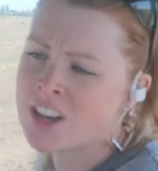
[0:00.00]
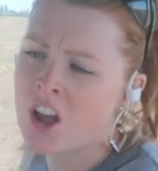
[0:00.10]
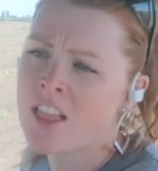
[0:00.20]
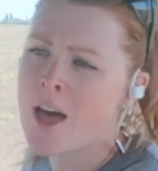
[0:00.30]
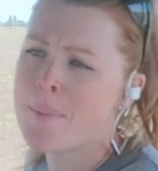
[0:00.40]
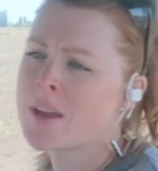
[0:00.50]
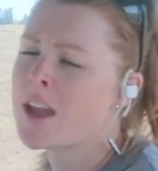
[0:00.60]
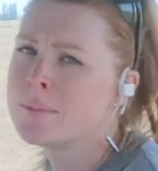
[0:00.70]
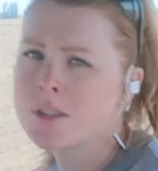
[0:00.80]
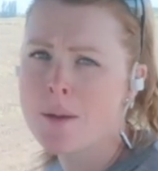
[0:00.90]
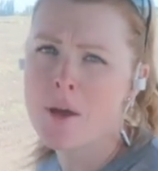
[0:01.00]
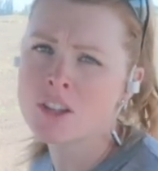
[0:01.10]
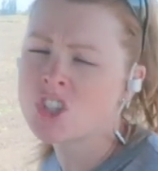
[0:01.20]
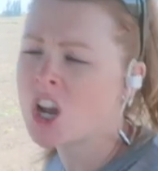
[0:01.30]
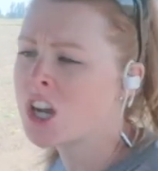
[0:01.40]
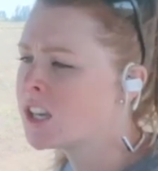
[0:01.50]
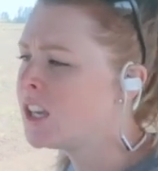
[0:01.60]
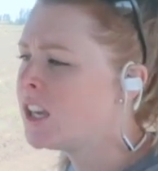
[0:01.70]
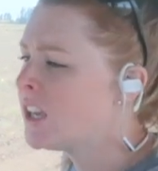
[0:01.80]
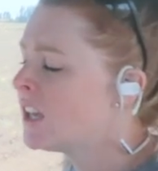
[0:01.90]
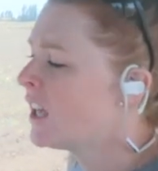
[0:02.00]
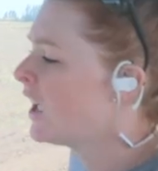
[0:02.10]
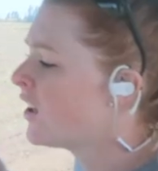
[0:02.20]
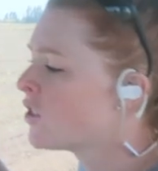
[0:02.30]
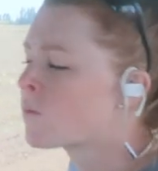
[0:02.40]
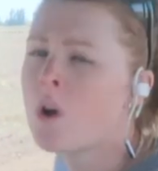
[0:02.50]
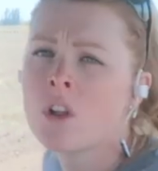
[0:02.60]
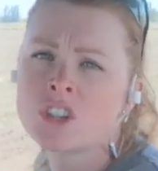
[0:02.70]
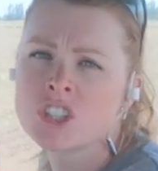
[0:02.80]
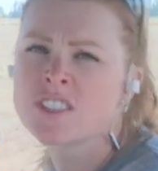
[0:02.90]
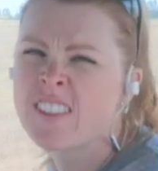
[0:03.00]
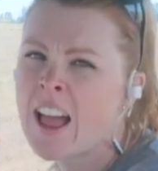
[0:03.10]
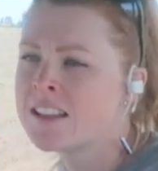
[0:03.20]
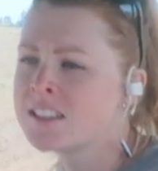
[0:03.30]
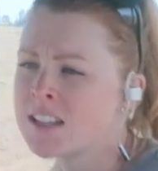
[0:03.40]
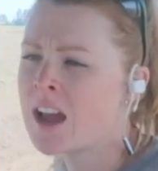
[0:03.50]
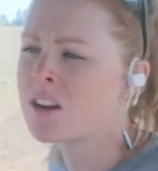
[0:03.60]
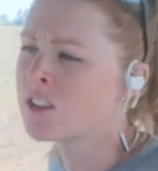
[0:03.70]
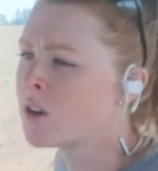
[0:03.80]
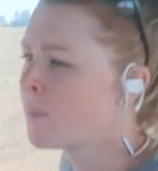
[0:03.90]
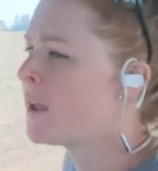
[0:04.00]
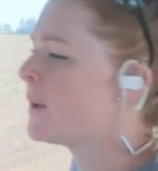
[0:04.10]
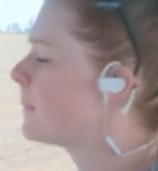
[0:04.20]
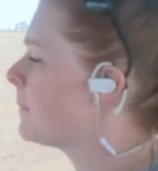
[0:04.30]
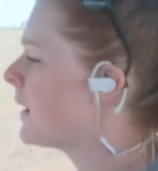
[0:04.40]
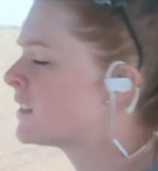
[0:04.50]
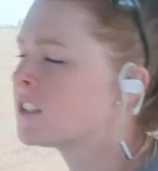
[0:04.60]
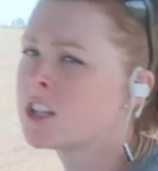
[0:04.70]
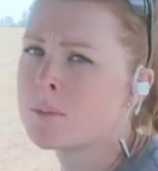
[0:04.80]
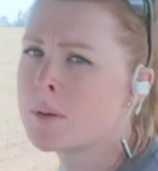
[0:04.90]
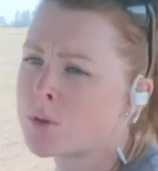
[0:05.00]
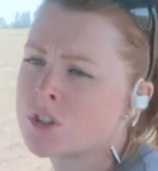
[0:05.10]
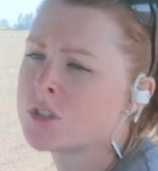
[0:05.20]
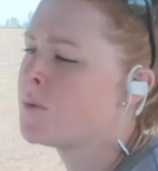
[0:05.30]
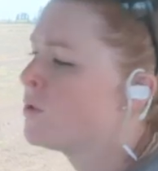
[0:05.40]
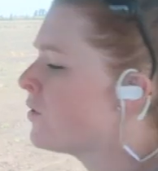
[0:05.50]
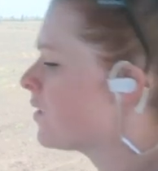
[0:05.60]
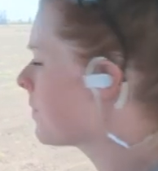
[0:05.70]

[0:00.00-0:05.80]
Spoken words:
it all up, it comes up all chunky, and the roller just flattens it out a little bit, makes it a little bit more smooth.